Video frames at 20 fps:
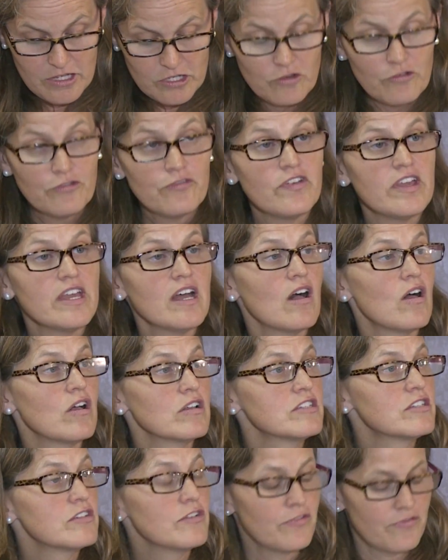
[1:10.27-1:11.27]
UPHIA
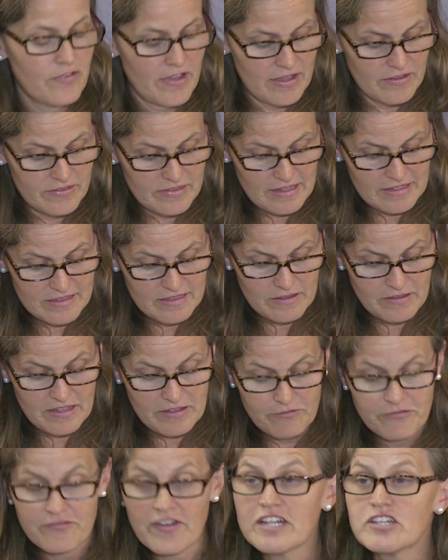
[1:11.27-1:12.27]
also found that the
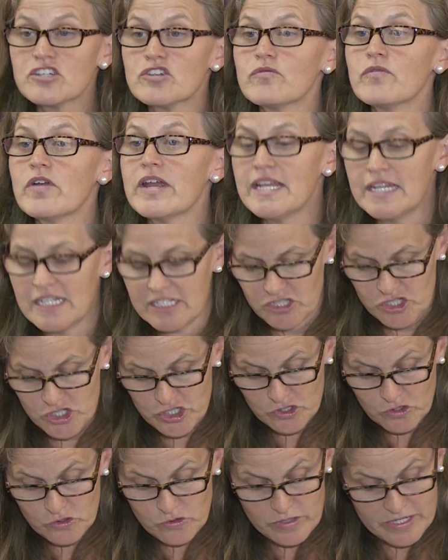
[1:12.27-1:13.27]
infection rate in
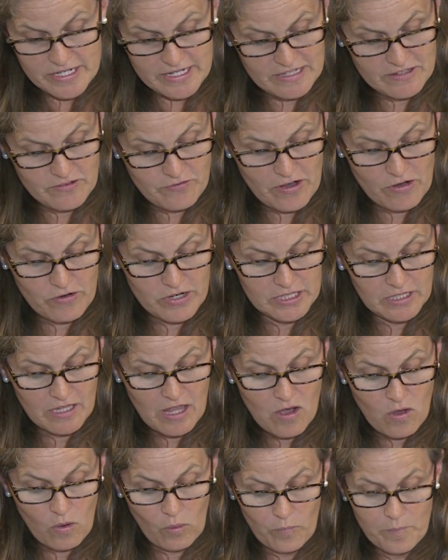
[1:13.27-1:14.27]
children is very
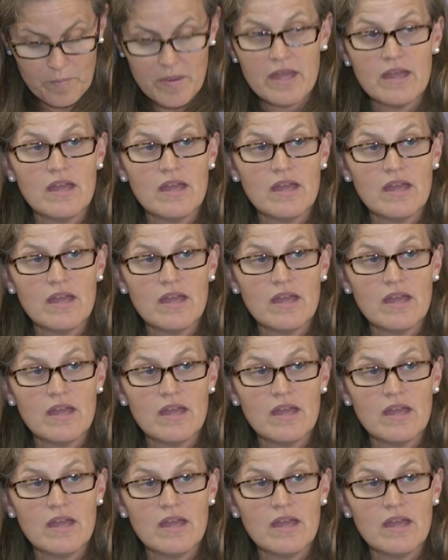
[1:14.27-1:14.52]
low,